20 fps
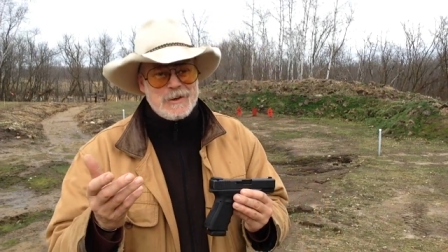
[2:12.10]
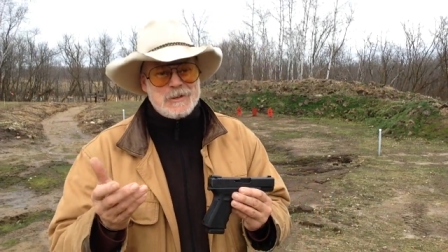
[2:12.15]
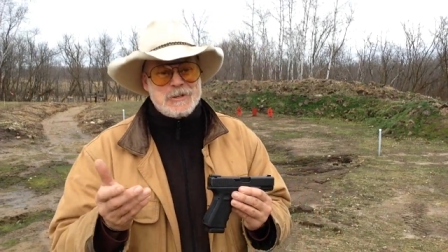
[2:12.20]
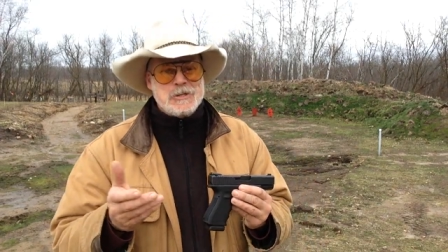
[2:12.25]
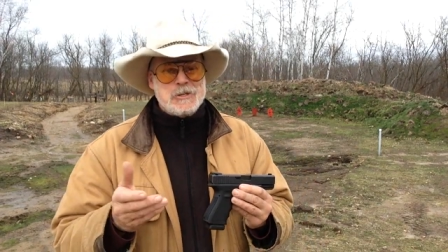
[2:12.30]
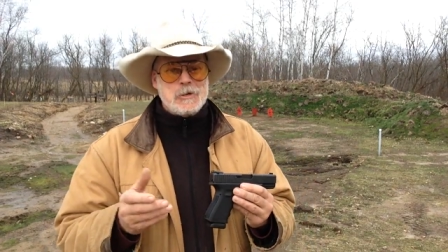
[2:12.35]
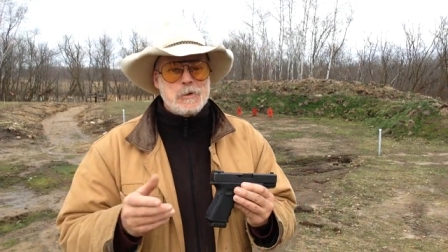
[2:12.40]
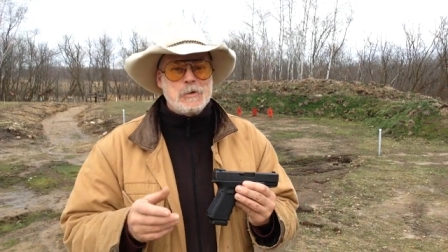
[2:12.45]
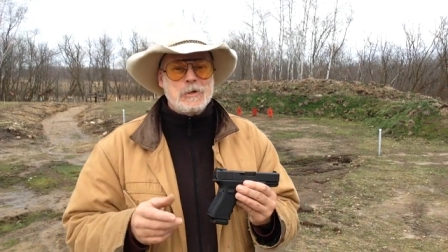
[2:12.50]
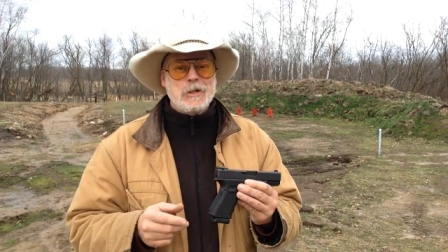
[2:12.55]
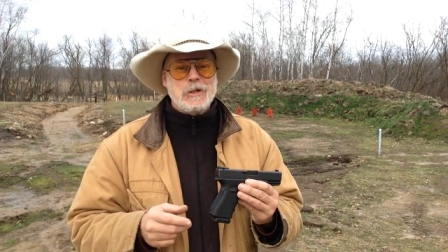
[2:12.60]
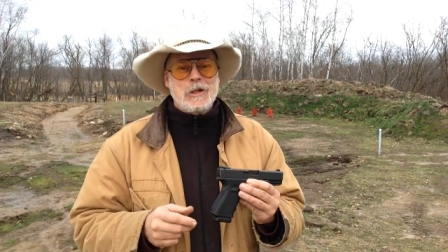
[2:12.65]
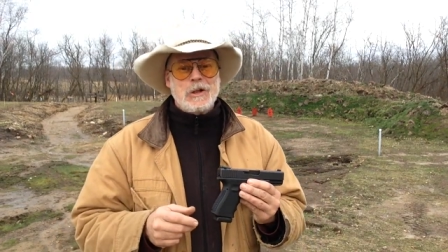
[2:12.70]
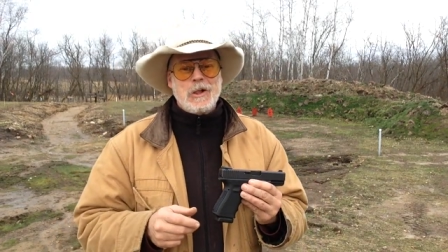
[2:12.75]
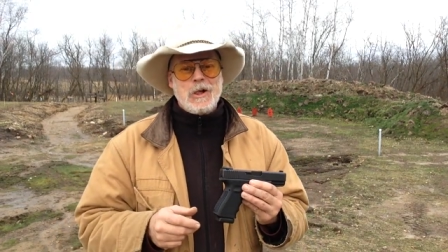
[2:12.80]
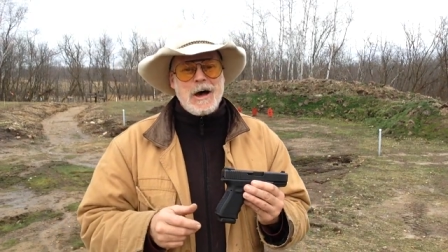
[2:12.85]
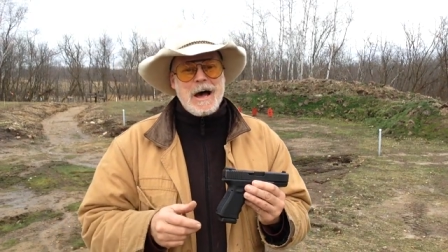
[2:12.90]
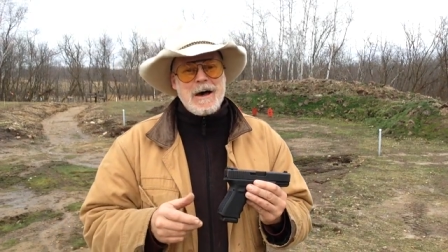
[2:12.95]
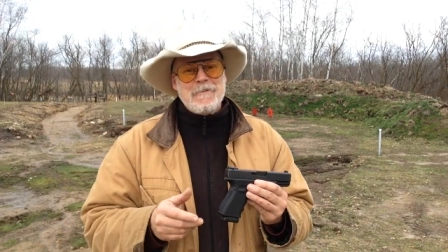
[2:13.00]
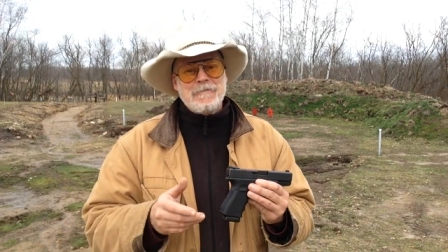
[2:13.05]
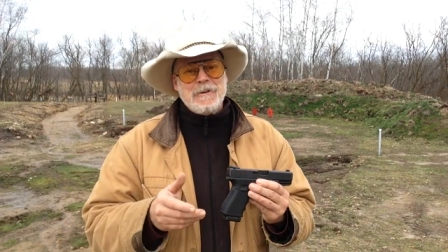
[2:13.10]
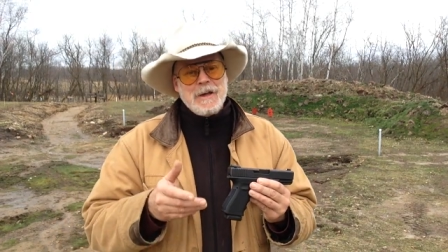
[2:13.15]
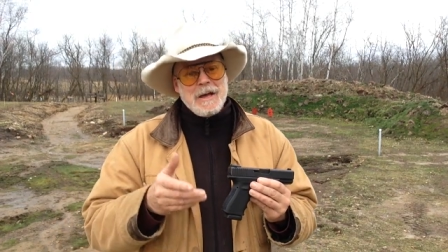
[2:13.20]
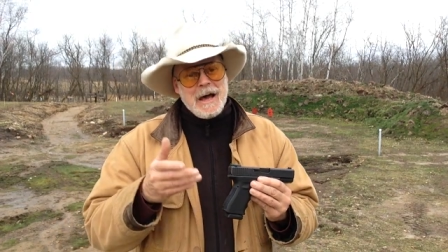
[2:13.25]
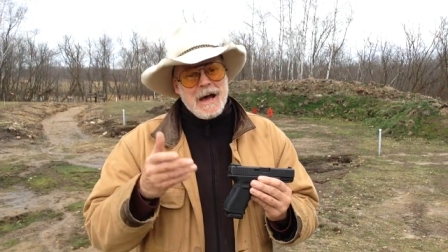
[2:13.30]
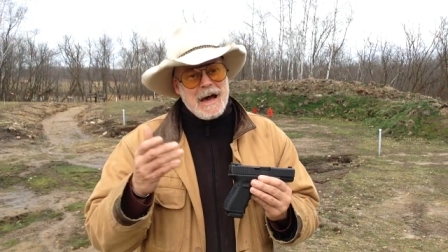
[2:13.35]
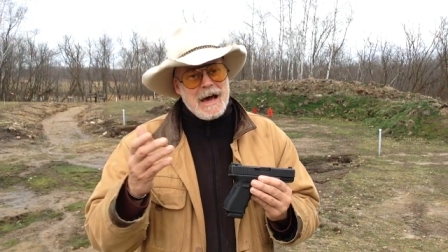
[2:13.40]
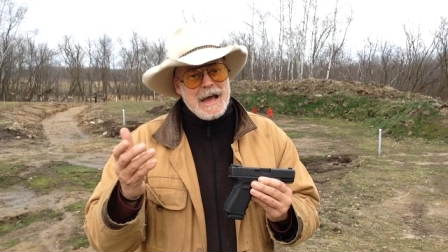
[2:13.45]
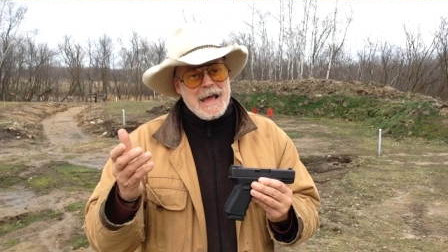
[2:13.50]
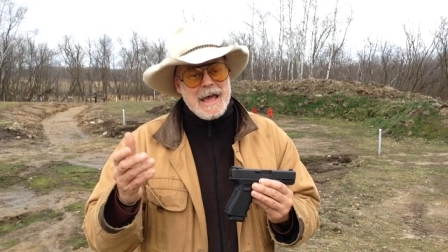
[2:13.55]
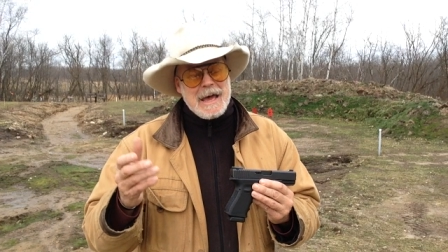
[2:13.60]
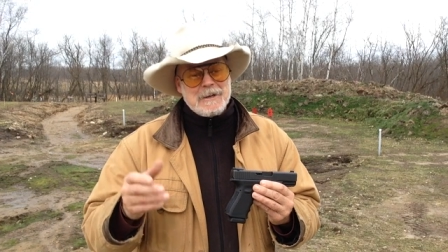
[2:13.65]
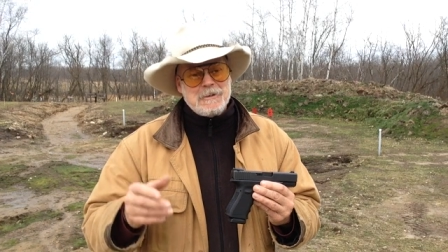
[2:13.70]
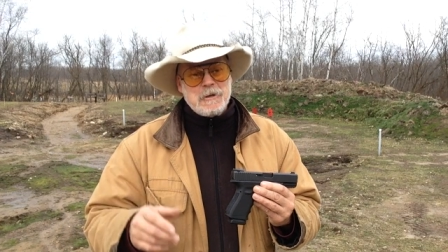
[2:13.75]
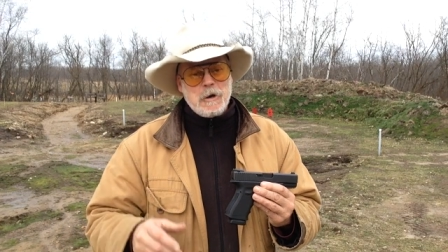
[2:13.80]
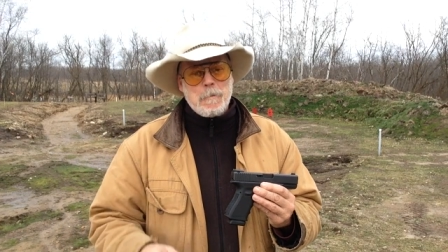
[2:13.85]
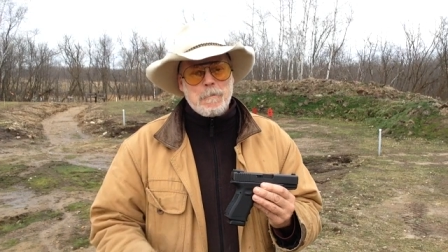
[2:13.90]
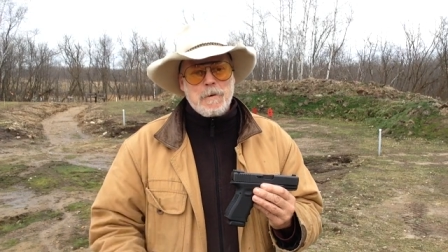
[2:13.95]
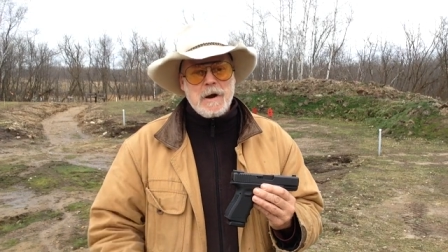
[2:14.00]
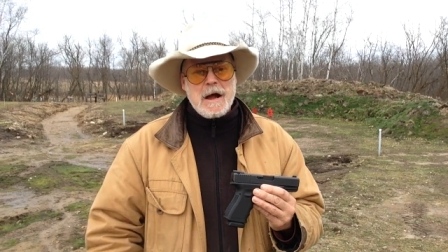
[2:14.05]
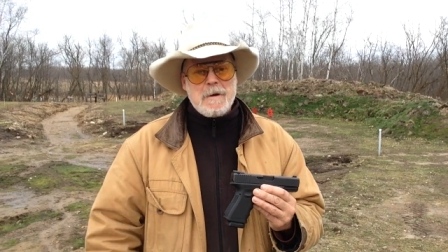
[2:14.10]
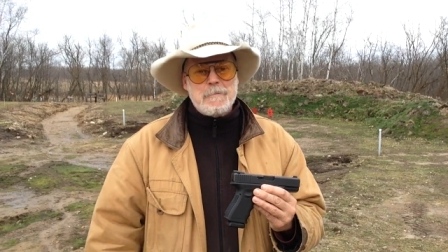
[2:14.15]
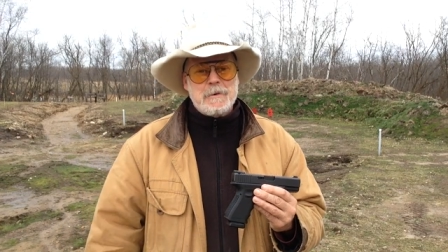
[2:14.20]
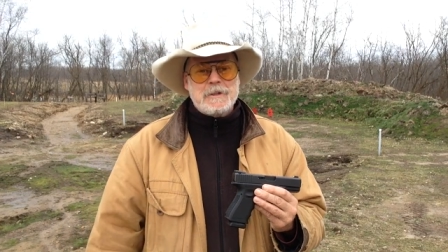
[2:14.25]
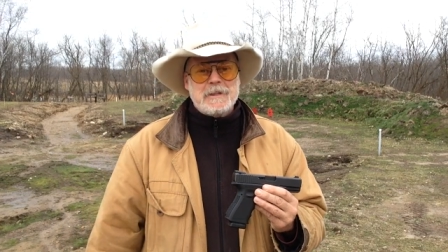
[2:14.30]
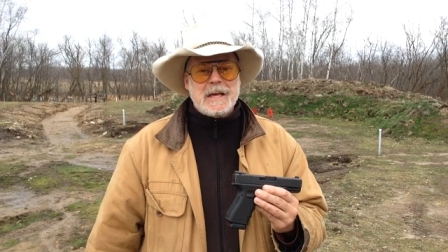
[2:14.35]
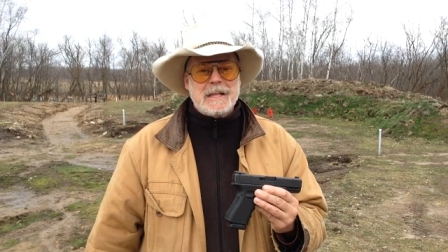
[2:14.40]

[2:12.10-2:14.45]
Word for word: so it's shooting a little off. I had no problem